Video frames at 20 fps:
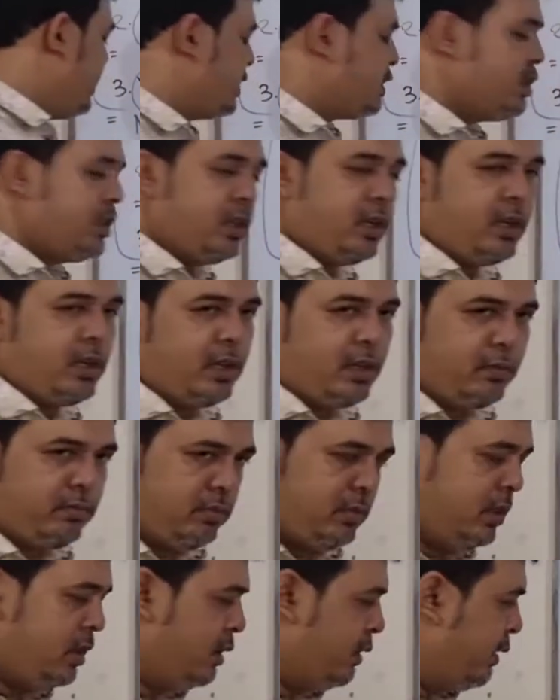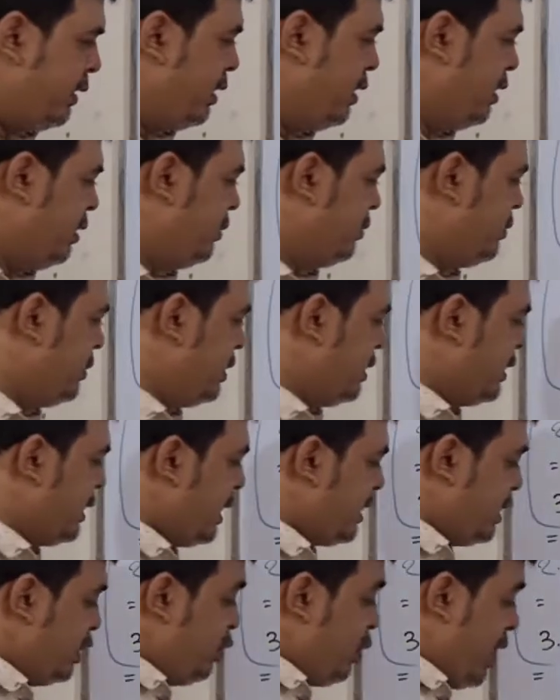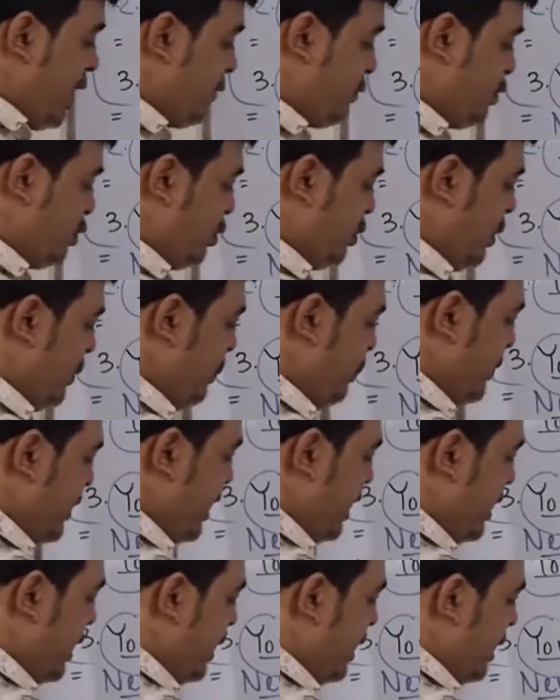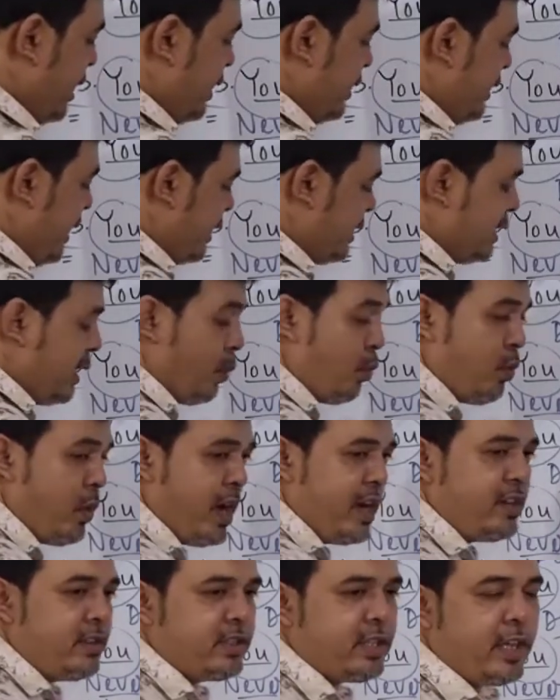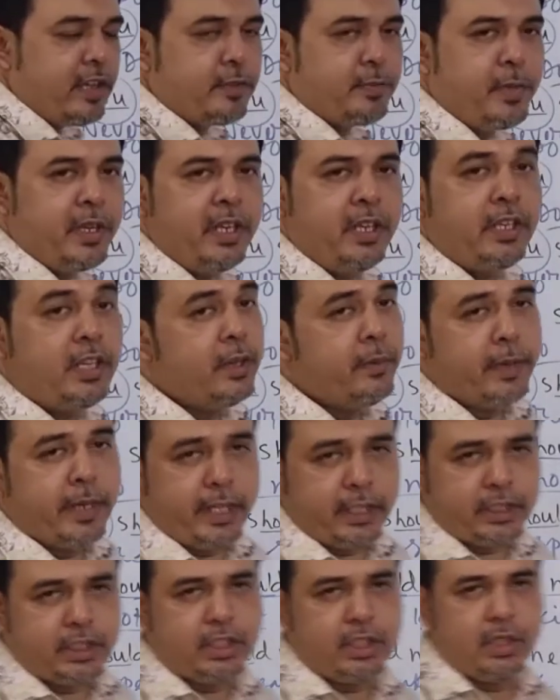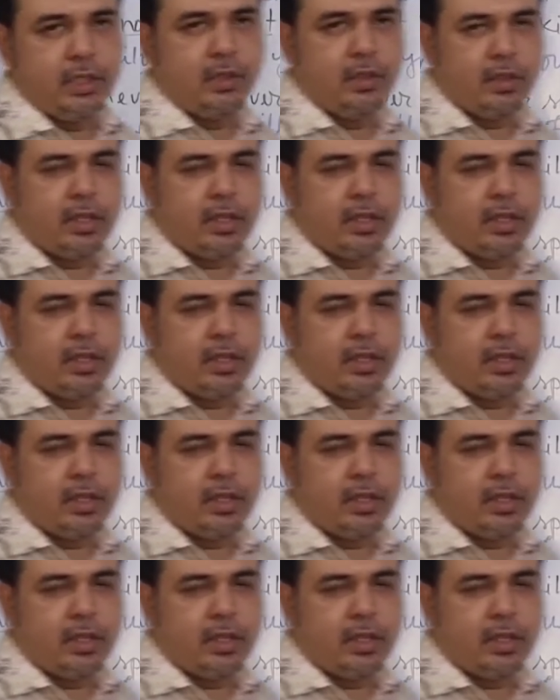much that you have to, that the once has been diminished.